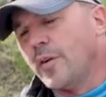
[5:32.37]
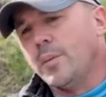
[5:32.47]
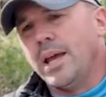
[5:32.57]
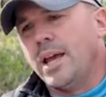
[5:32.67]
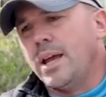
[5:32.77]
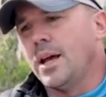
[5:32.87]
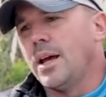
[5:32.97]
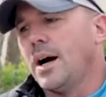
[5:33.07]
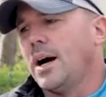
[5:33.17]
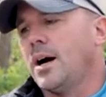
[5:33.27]
for me,
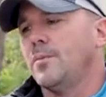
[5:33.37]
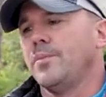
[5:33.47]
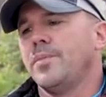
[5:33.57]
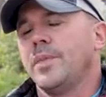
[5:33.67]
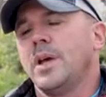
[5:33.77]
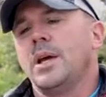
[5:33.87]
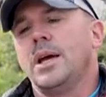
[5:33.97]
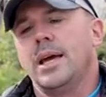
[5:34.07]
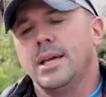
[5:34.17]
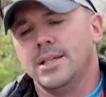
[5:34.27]
um,
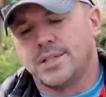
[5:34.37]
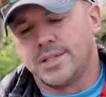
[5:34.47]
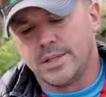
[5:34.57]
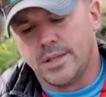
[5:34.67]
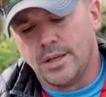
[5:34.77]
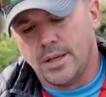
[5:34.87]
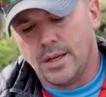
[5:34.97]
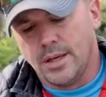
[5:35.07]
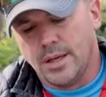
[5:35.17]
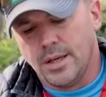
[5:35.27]
is,
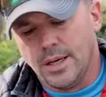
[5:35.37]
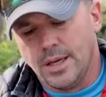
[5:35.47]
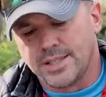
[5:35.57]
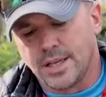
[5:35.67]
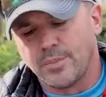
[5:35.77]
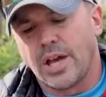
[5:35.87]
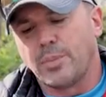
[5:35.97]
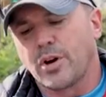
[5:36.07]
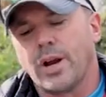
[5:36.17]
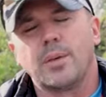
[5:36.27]
is some
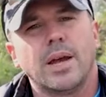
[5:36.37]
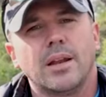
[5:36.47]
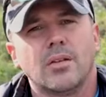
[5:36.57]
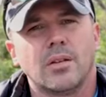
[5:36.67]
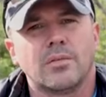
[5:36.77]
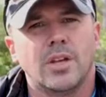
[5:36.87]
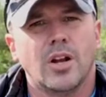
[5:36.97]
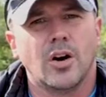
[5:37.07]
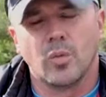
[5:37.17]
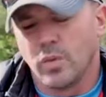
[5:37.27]
type of crankbait, you
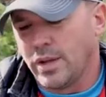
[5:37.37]
know?